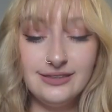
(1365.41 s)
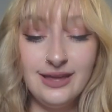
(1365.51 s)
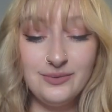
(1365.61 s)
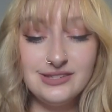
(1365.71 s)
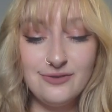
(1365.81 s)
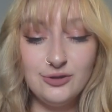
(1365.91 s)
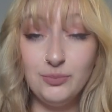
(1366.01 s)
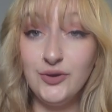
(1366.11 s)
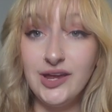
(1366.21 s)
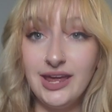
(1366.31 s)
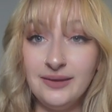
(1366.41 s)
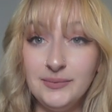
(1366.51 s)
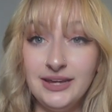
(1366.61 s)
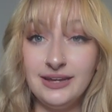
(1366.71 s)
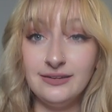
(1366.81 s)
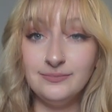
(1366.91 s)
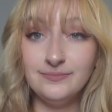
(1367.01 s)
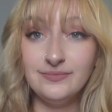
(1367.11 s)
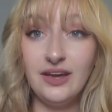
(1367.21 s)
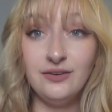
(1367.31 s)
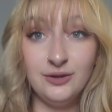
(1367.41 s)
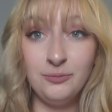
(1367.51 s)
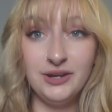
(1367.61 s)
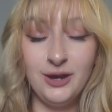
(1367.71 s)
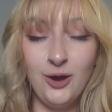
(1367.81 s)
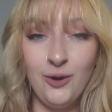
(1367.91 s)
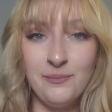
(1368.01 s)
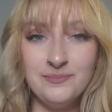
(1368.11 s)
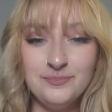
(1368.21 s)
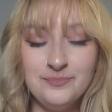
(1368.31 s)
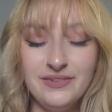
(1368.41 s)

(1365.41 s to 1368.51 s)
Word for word: that was after pre-gaming a little bit at home.